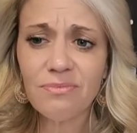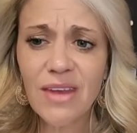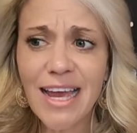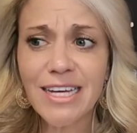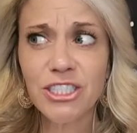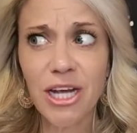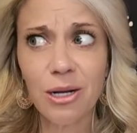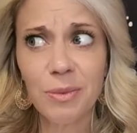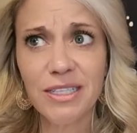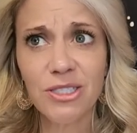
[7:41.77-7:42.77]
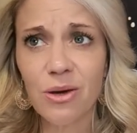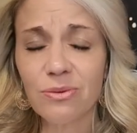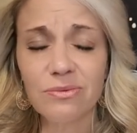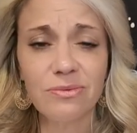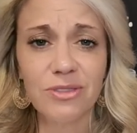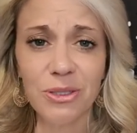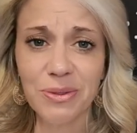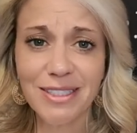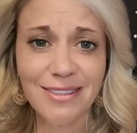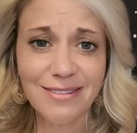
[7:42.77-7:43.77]
And gentlemen, don't do
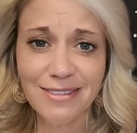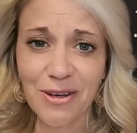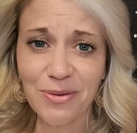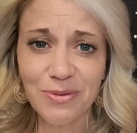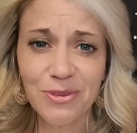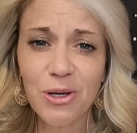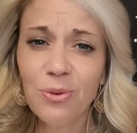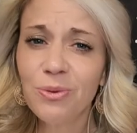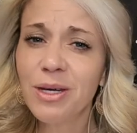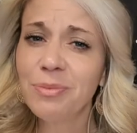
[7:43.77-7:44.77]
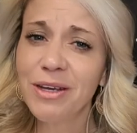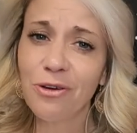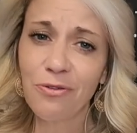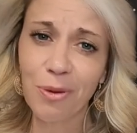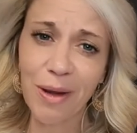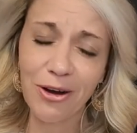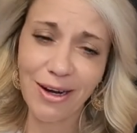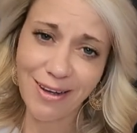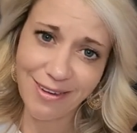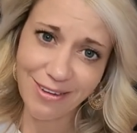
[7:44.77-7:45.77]
it. Don't come in
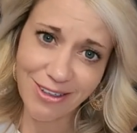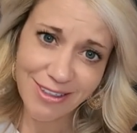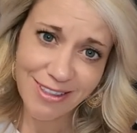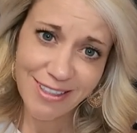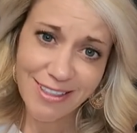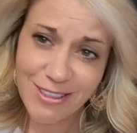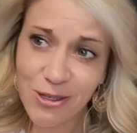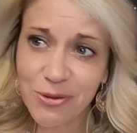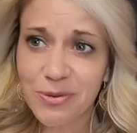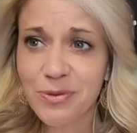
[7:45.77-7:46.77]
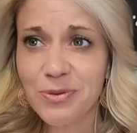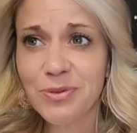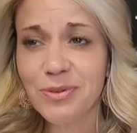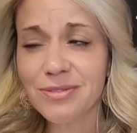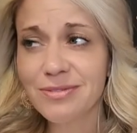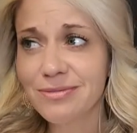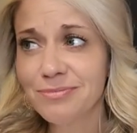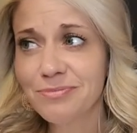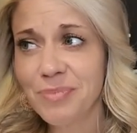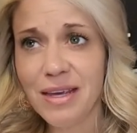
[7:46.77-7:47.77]
overbearing either. Don't
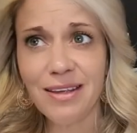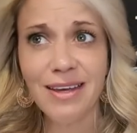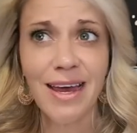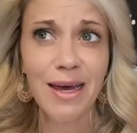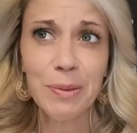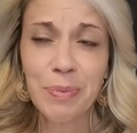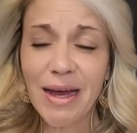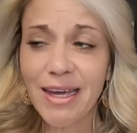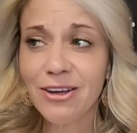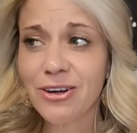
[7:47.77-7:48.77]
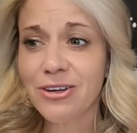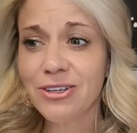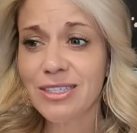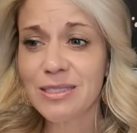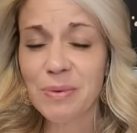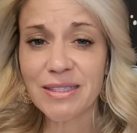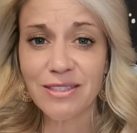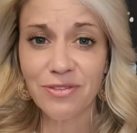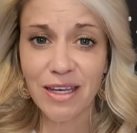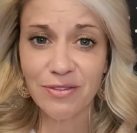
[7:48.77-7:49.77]
be buying her
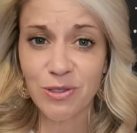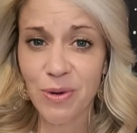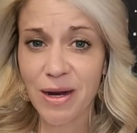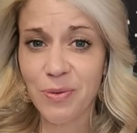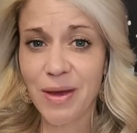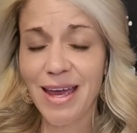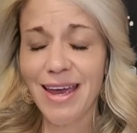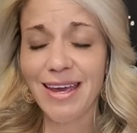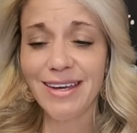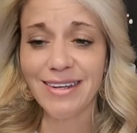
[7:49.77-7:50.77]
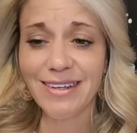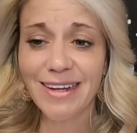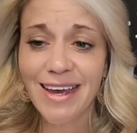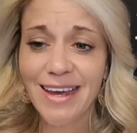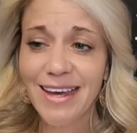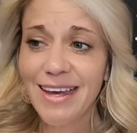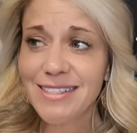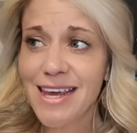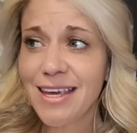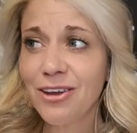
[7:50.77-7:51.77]
expensive gifts right away and
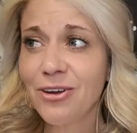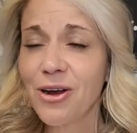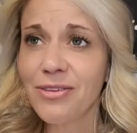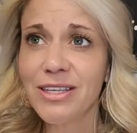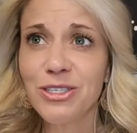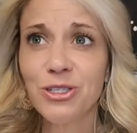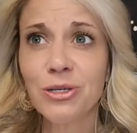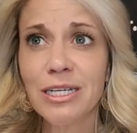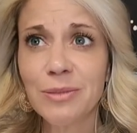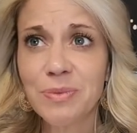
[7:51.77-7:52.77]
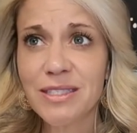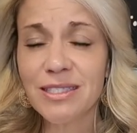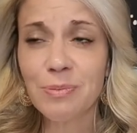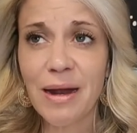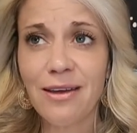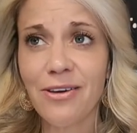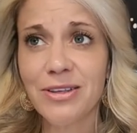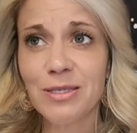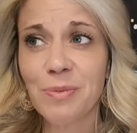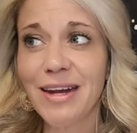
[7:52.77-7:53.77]
taking her on these trips and spending all
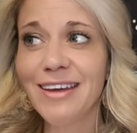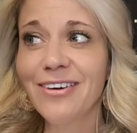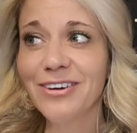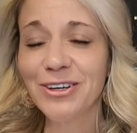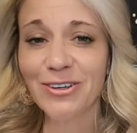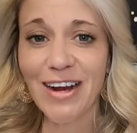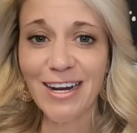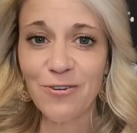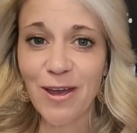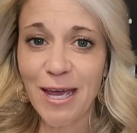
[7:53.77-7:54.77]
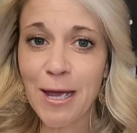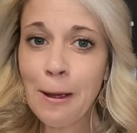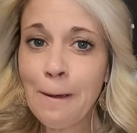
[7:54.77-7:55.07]
this money on her right away,